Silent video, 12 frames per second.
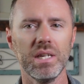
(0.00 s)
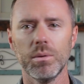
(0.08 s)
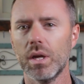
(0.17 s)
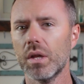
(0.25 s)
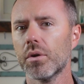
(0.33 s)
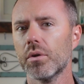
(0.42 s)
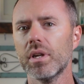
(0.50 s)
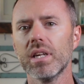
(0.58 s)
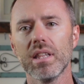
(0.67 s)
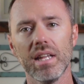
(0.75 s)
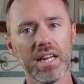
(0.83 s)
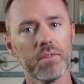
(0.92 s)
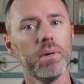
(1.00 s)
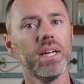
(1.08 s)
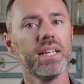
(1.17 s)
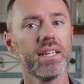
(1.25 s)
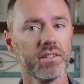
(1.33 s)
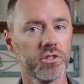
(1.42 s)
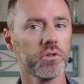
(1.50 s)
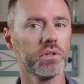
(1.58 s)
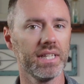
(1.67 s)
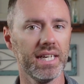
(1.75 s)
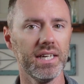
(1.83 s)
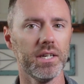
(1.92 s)
While earning a lot of money can
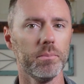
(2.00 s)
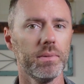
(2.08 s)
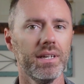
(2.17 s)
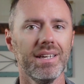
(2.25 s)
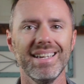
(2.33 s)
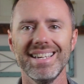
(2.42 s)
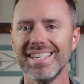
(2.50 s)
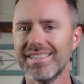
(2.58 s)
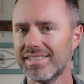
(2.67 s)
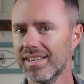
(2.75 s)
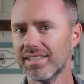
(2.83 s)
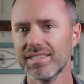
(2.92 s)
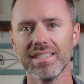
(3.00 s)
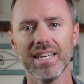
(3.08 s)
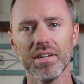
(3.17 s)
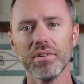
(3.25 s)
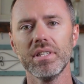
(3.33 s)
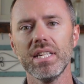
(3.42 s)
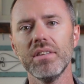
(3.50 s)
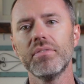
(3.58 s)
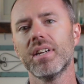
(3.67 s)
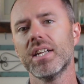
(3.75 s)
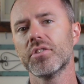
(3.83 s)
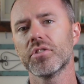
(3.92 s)
certainly help, it doesn't guarantee
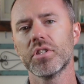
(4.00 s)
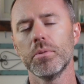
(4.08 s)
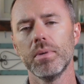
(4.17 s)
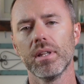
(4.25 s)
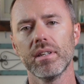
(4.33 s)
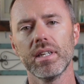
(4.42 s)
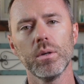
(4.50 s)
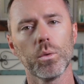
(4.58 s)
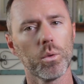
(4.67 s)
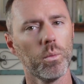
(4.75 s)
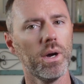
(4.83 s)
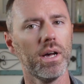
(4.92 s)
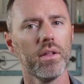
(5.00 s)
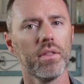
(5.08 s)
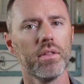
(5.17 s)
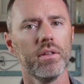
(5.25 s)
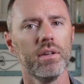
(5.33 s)
financial stability or wealth.